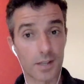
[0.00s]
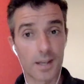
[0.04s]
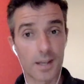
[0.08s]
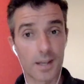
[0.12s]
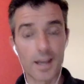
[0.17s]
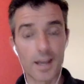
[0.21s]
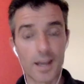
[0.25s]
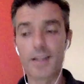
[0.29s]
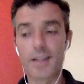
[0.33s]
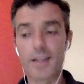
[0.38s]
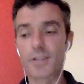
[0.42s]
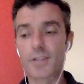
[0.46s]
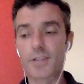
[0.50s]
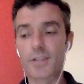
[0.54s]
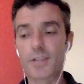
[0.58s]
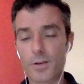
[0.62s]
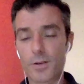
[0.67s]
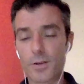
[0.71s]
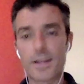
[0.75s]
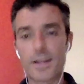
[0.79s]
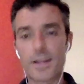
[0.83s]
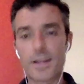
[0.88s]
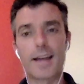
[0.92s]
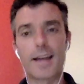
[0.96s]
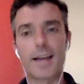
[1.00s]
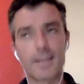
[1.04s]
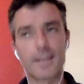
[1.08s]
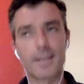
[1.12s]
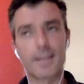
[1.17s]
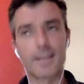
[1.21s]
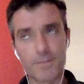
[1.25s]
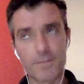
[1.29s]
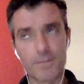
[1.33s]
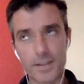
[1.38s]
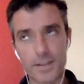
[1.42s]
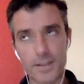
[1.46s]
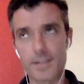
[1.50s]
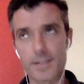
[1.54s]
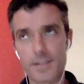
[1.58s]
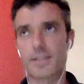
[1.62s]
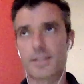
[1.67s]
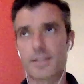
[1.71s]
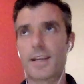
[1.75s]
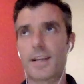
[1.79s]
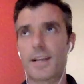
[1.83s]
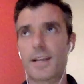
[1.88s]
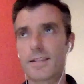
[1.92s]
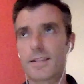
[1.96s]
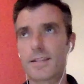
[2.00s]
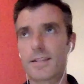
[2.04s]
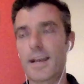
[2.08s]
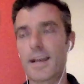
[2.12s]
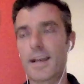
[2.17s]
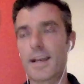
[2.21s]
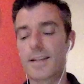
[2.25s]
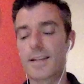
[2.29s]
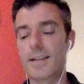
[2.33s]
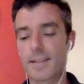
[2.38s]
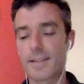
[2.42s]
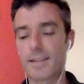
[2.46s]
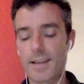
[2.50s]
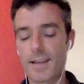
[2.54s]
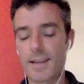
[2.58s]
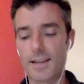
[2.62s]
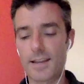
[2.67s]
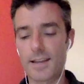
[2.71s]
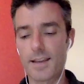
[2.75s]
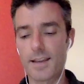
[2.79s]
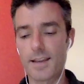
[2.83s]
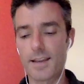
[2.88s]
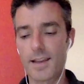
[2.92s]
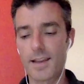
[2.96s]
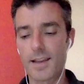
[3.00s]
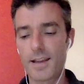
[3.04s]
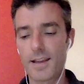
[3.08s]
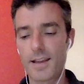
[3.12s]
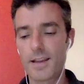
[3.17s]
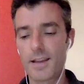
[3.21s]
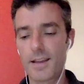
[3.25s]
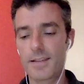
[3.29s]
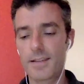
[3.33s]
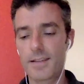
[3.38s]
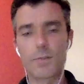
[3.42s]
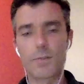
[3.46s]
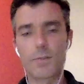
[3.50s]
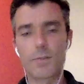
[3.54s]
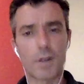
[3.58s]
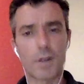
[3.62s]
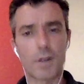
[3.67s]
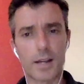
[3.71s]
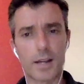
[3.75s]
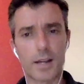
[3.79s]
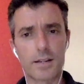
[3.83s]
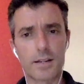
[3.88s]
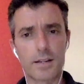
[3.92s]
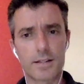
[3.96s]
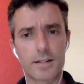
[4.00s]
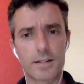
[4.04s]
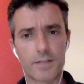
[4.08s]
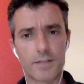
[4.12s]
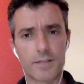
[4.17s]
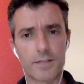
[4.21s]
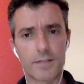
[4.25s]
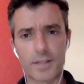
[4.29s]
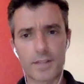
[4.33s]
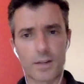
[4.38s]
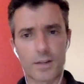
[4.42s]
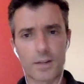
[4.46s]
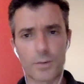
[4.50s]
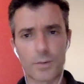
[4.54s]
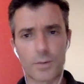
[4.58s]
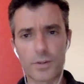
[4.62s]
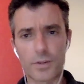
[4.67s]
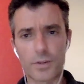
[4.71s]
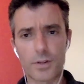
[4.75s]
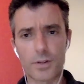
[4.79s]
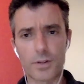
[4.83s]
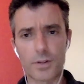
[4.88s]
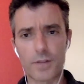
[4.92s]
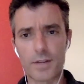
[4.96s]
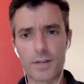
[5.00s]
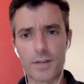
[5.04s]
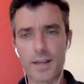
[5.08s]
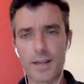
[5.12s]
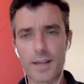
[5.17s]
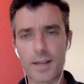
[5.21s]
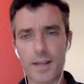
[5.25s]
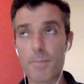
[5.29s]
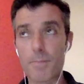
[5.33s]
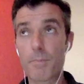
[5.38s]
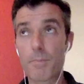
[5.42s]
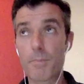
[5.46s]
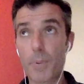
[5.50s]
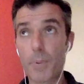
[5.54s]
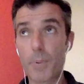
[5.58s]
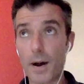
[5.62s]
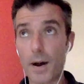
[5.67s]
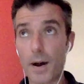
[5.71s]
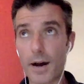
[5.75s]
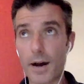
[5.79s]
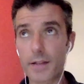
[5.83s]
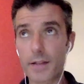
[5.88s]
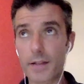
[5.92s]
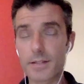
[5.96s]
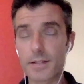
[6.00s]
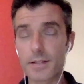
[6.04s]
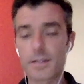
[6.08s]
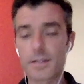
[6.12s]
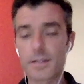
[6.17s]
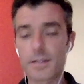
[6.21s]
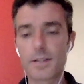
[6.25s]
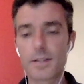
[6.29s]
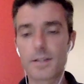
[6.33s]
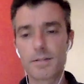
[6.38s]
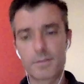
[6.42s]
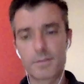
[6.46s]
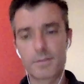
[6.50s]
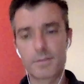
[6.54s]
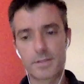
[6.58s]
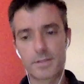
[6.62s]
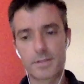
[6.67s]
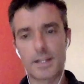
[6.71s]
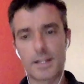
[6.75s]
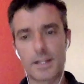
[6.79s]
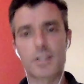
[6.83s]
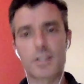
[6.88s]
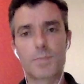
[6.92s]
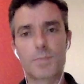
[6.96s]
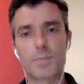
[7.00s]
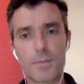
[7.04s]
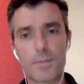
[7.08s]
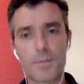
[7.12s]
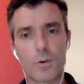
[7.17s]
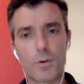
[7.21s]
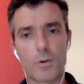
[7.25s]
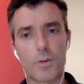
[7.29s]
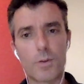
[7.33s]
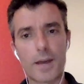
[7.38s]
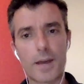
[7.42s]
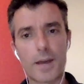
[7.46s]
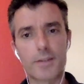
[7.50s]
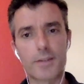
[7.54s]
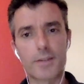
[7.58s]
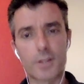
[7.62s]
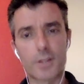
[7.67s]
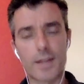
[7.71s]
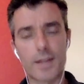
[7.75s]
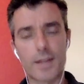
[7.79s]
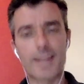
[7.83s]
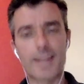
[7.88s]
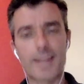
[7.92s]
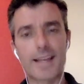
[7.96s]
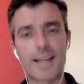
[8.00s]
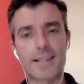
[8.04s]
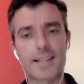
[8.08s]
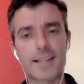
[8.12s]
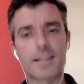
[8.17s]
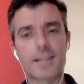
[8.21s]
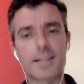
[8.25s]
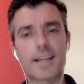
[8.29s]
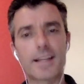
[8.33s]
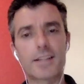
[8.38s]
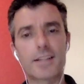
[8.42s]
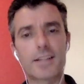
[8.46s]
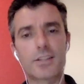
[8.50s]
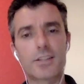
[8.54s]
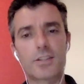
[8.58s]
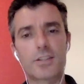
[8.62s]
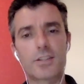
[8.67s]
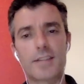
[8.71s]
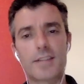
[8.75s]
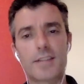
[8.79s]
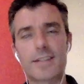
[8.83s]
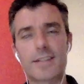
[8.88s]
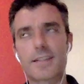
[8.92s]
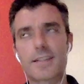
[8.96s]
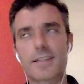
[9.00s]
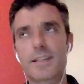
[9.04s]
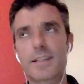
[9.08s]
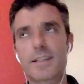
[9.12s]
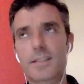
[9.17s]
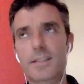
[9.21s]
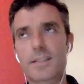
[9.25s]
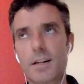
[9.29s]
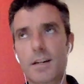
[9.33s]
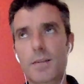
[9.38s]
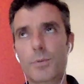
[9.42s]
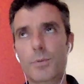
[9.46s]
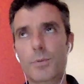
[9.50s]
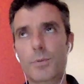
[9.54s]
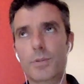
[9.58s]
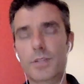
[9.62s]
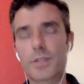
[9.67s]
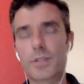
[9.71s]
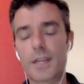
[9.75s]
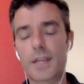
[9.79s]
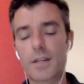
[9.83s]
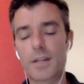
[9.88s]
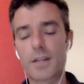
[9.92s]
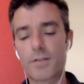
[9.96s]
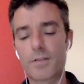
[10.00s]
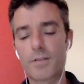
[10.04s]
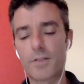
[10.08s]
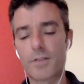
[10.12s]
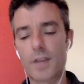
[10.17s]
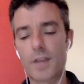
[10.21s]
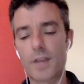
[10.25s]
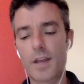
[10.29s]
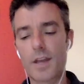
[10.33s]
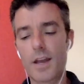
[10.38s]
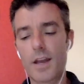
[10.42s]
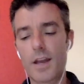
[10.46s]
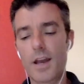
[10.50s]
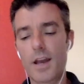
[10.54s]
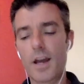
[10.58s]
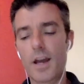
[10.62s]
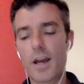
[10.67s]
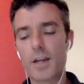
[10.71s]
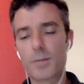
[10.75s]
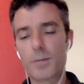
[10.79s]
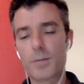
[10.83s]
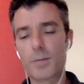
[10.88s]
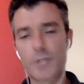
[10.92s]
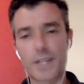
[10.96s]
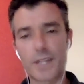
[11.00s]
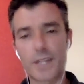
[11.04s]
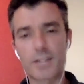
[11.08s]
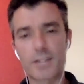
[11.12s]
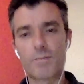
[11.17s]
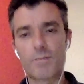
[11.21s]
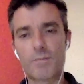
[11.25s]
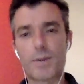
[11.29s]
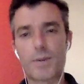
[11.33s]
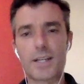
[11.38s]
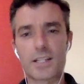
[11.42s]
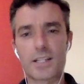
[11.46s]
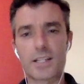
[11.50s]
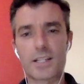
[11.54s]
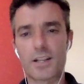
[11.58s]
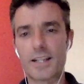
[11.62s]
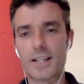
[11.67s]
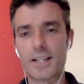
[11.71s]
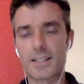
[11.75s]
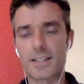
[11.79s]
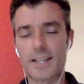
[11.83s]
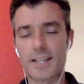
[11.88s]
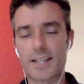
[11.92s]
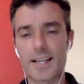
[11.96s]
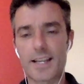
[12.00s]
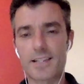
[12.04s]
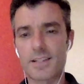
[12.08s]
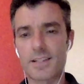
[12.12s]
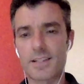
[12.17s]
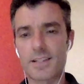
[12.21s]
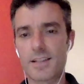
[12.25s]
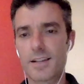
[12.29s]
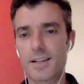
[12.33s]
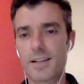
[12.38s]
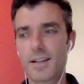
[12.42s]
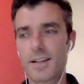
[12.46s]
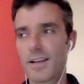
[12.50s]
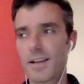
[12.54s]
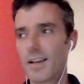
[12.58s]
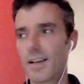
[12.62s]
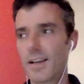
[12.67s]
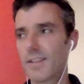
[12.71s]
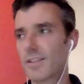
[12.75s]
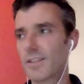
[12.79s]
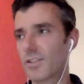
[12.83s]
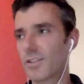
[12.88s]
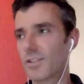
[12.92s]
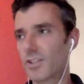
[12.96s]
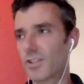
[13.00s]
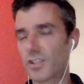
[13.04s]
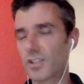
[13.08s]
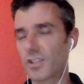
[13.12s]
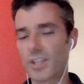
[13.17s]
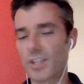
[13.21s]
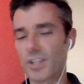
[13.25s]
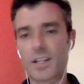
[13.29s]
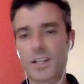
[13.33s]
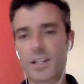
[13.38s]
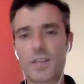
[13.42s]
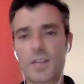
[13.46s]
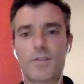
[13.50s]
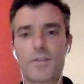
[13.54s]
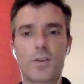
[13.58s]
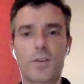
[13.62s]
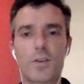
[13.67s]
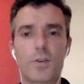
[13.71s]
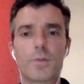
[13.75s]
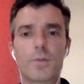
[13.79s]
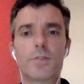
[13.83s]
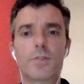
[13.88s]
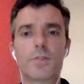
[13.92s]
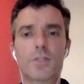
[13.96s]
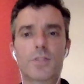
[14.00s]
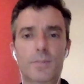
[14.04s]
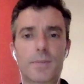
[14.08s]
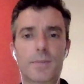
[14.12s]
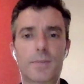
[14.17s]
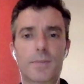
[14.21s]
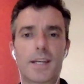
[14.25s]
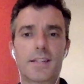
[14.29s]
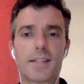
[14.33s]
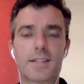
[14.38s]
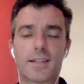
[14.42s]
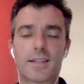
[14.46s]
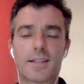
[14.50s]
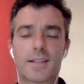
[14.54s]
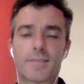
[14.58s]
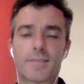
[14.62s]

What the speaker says: And so that fitness test as a thing, you're right, definitely don't want to do it every day. But tell us a bit more about. So that's an example you're saying of an objective baseline test that's just going to give you some data.